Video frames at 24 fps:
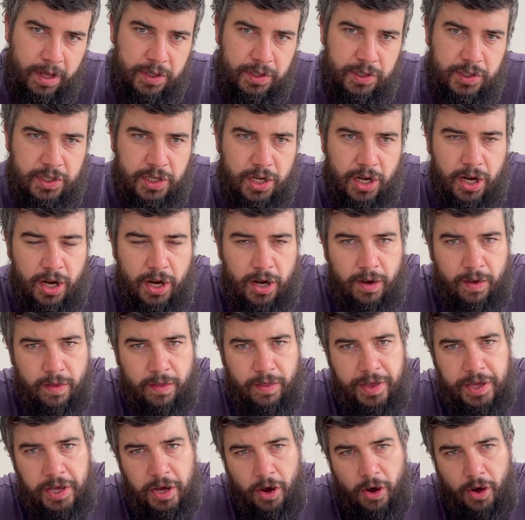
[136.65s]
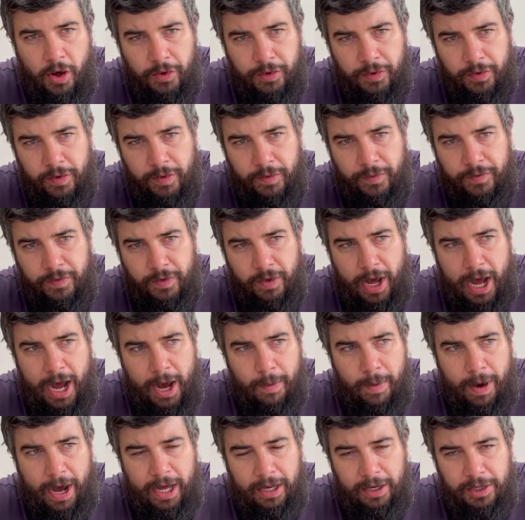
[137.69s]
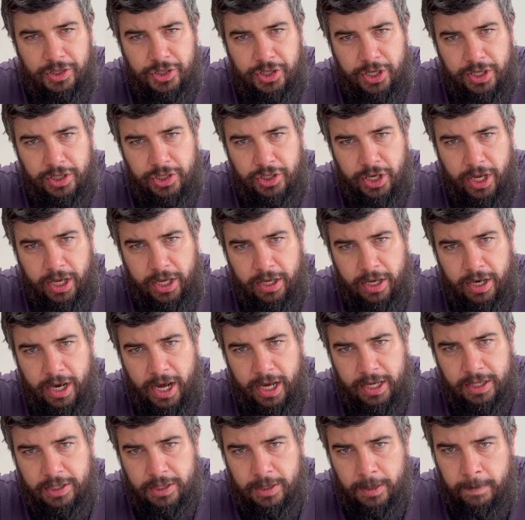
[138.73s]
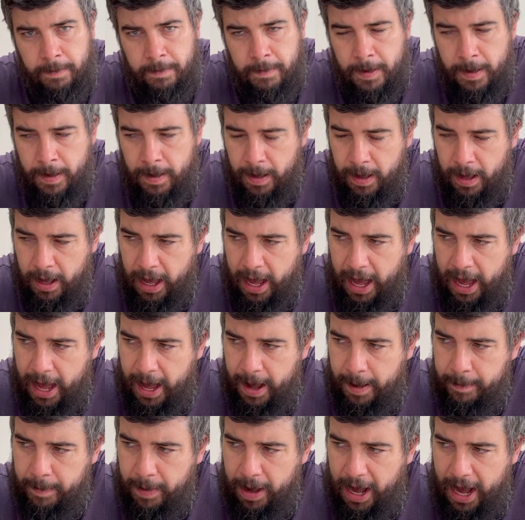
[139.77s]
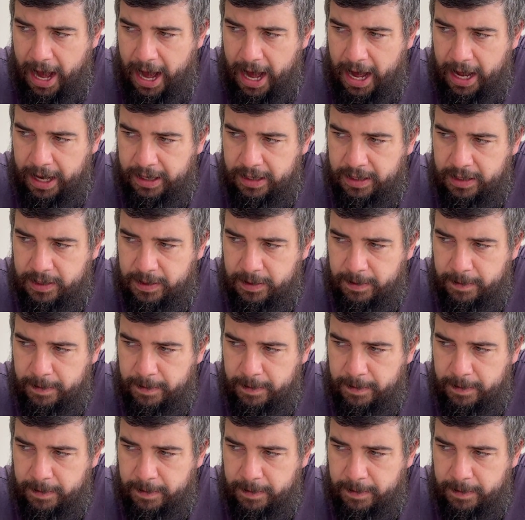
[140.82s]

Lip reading: So the order of how I legit check an item, and